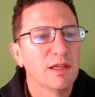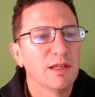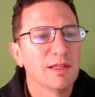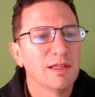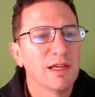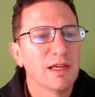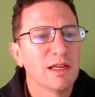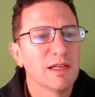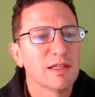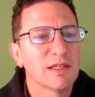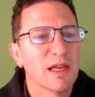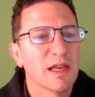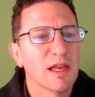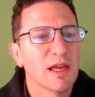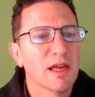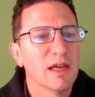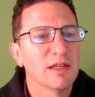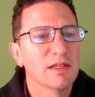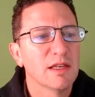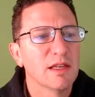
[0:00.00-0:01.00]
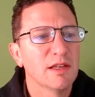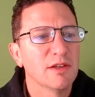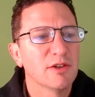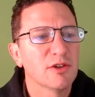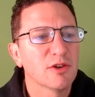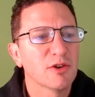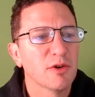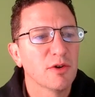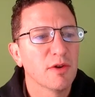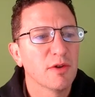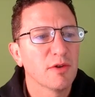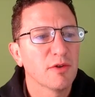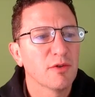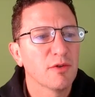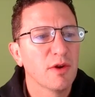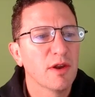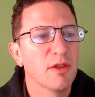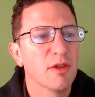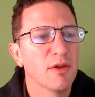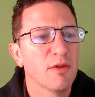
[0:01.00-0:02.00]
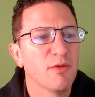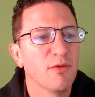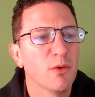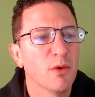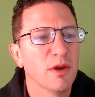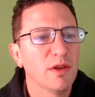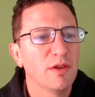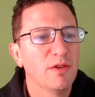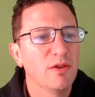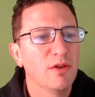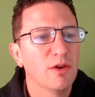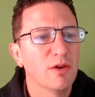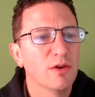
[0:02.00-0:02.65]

data set A is an integer greater than 42,